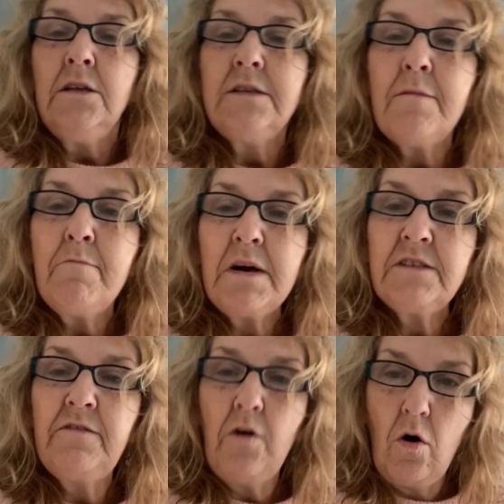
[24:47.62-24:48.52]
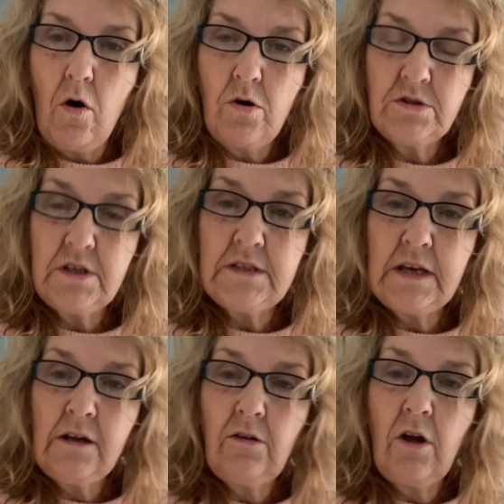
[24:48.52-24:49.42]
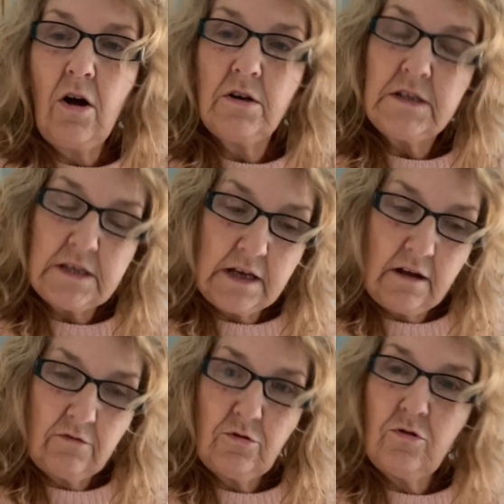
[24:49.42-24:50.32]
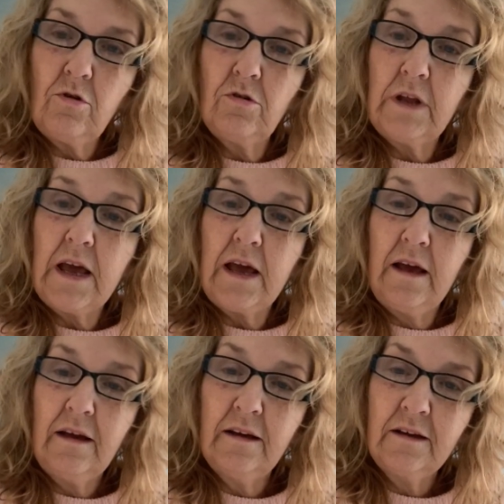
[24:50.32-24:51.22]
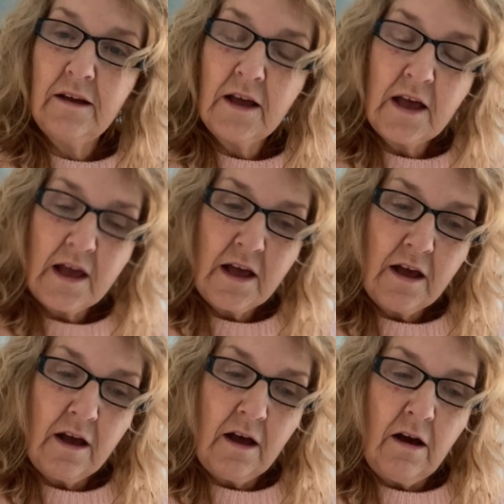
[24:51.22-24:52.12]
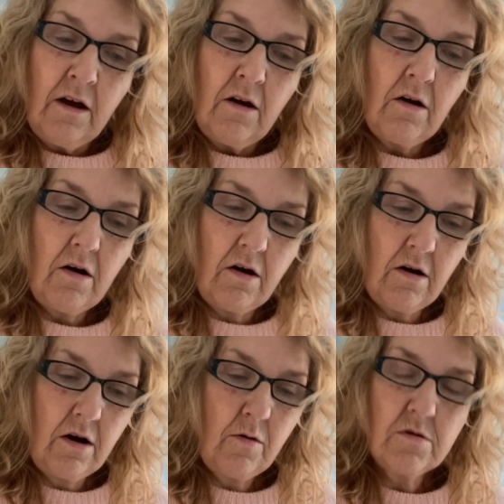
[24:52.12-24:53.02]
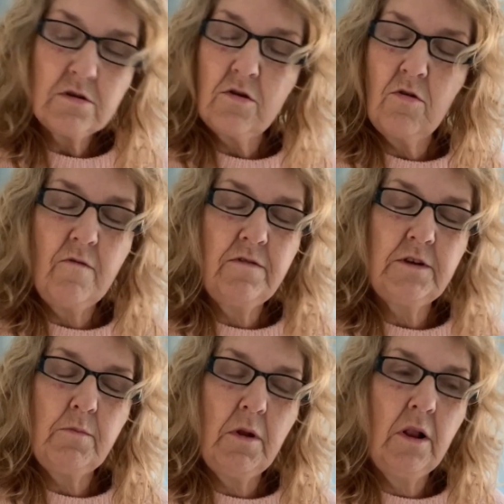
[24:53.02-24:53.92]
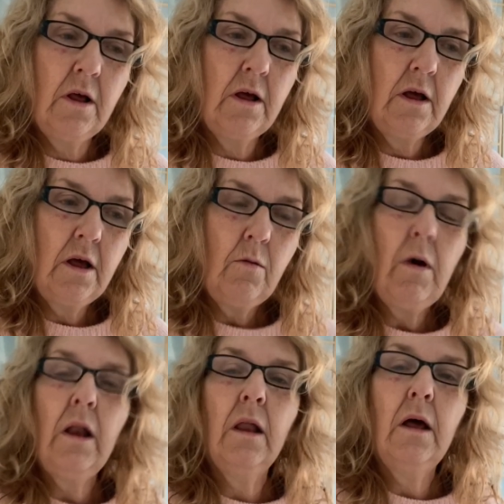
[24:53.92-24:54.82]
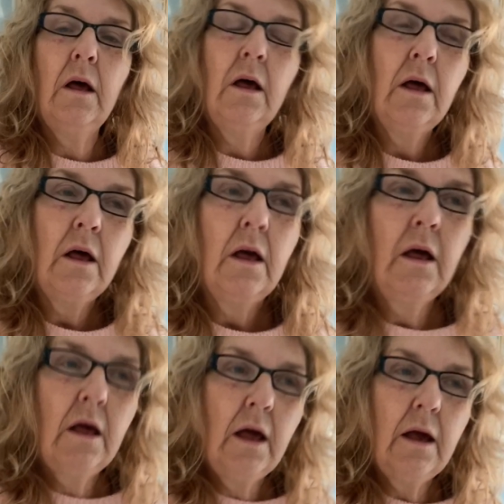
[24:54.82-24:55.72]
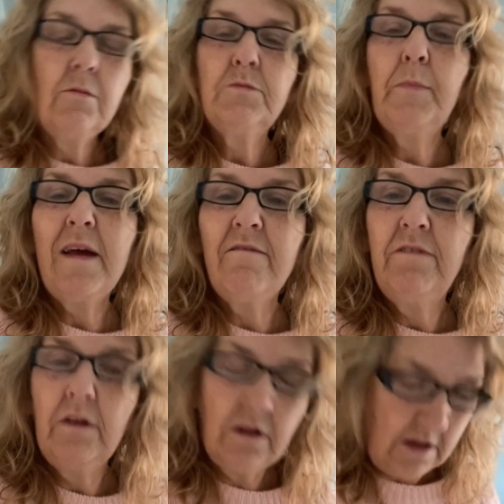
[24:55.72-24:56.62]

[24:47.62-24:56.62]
ten past four was the single hardest thing I've done all day. Oh, wasn't comfortable. Well, it was painful.